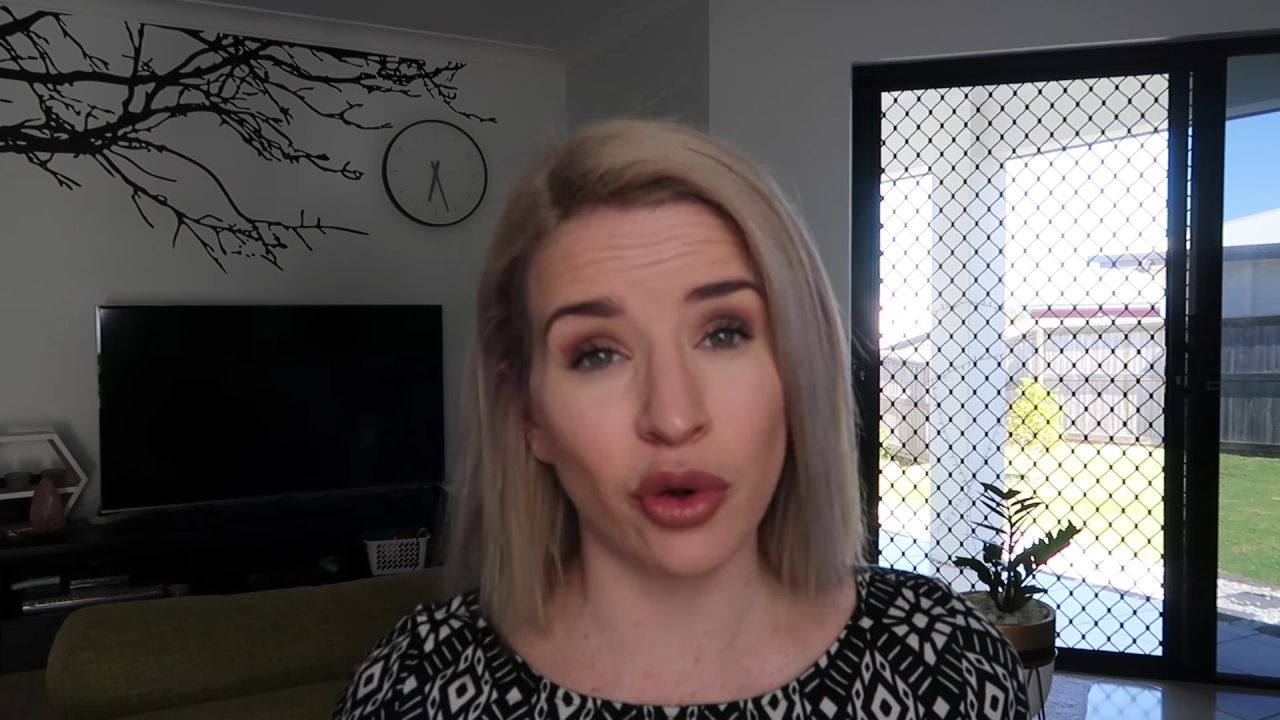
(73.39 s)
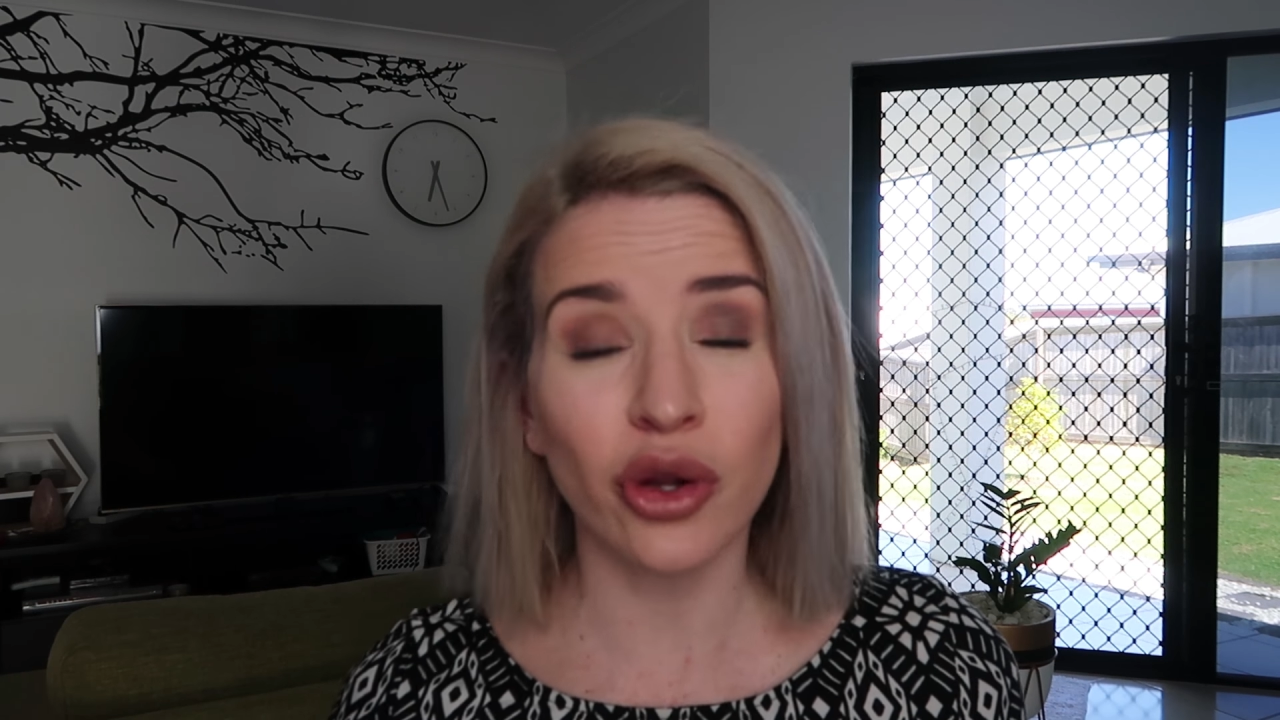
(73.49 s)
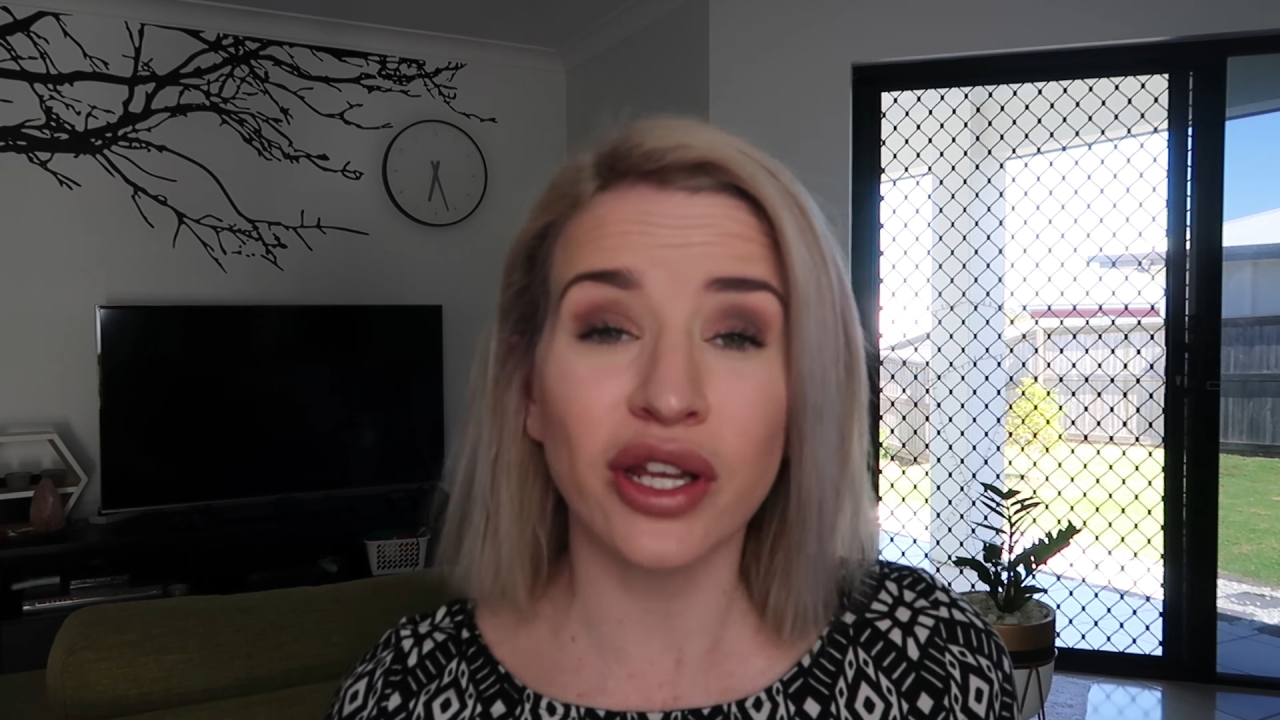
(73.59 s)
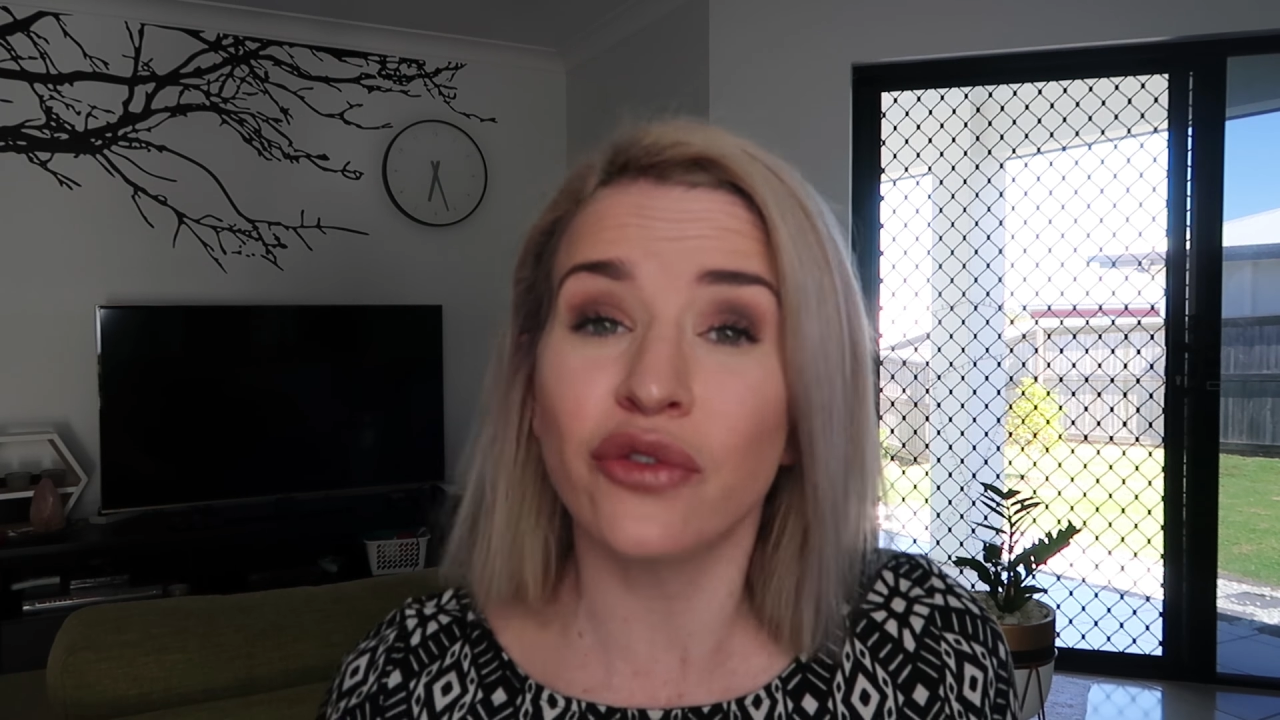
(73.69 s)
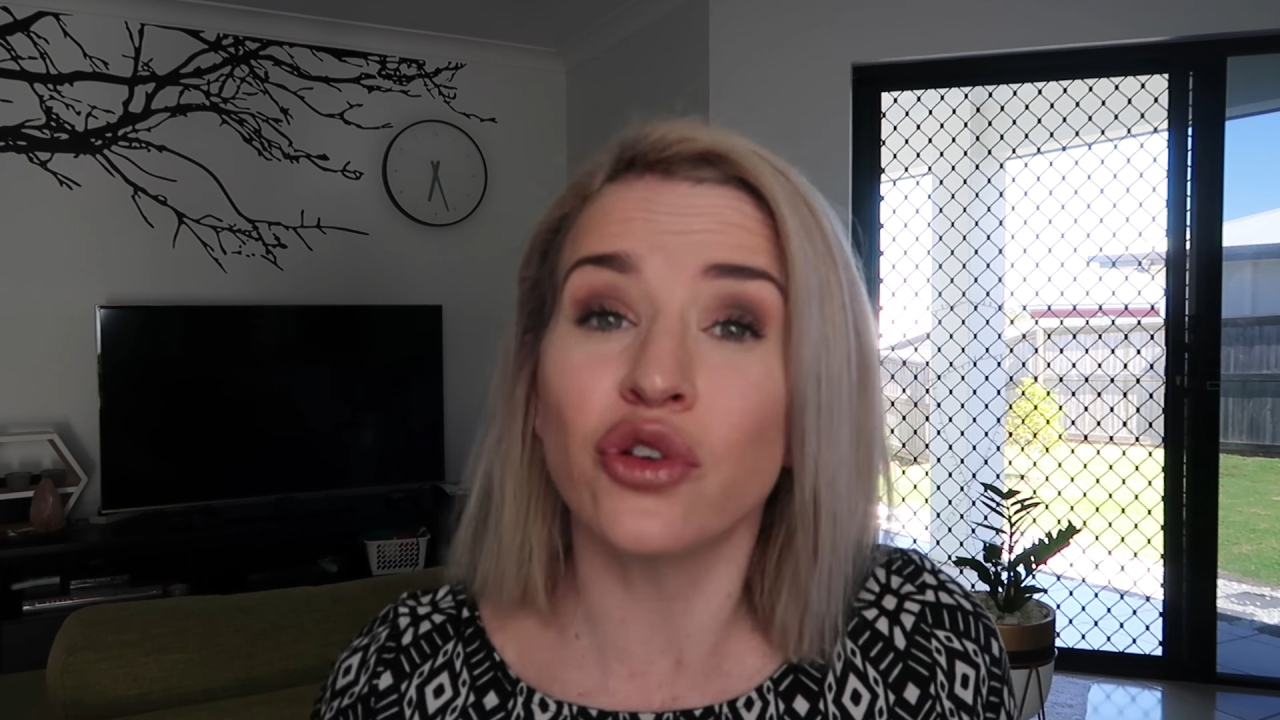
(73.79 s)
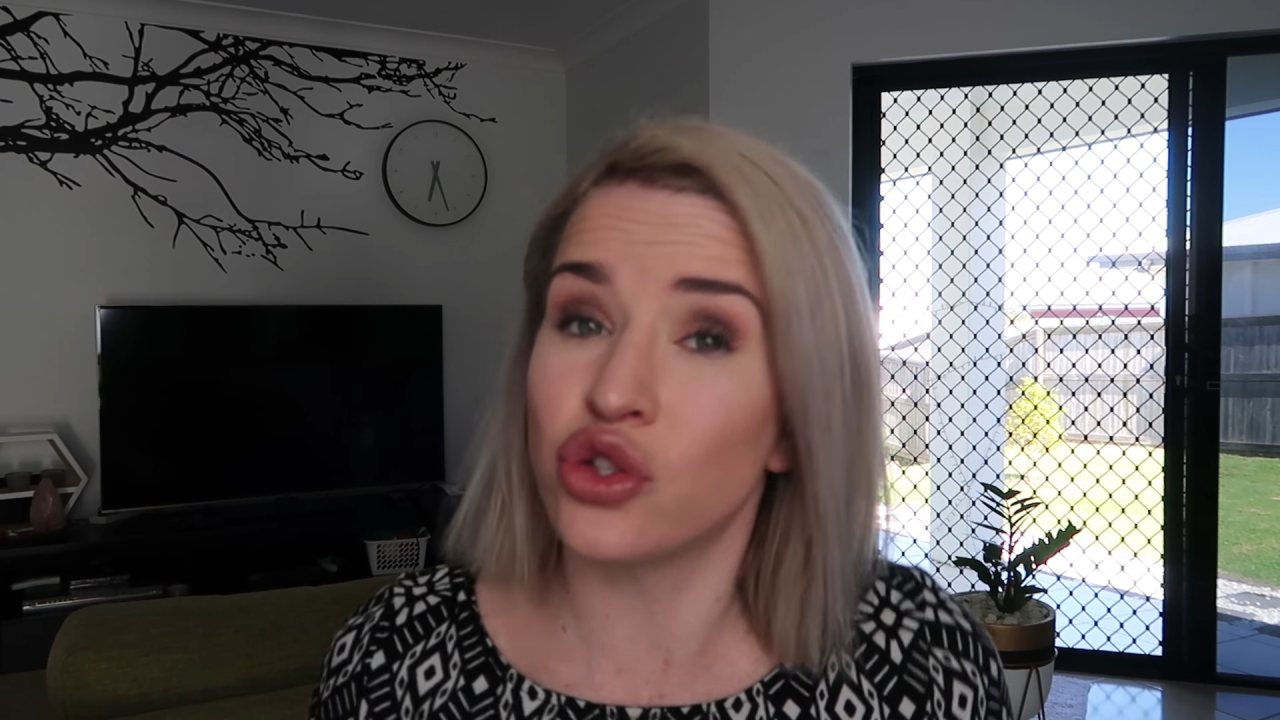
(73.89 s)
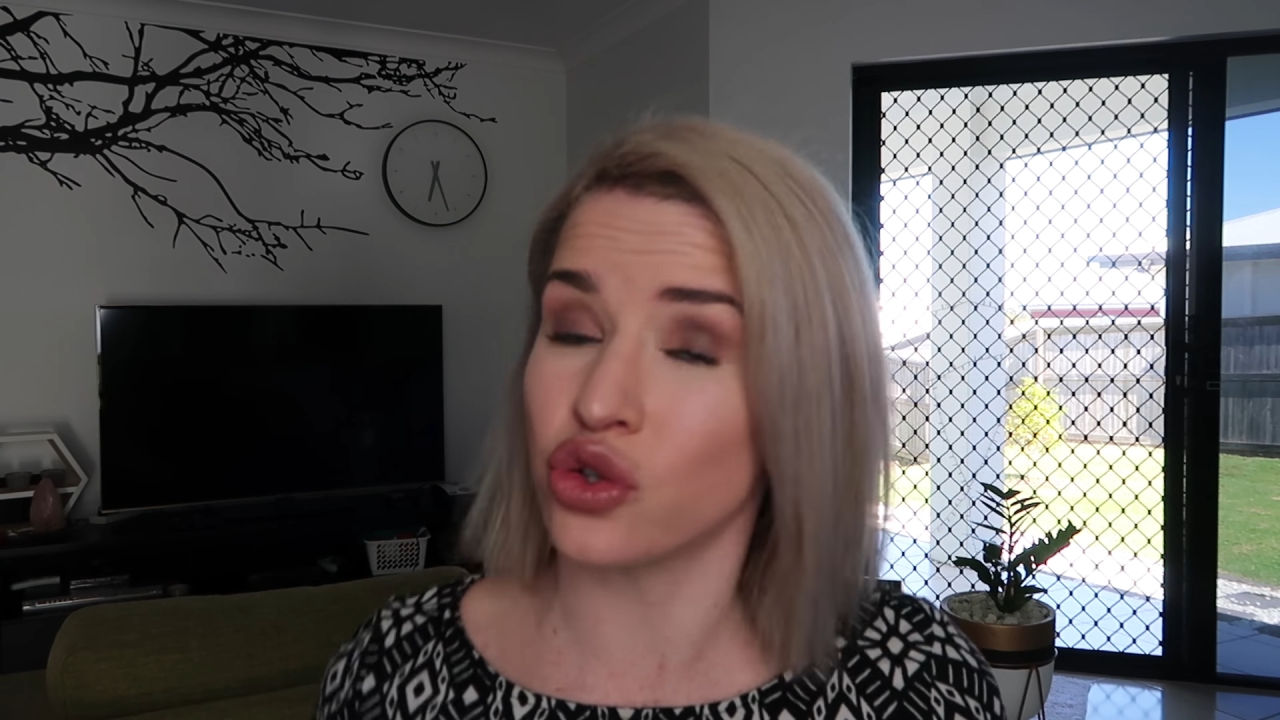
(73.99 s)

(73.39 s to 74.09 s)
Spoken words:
boot if you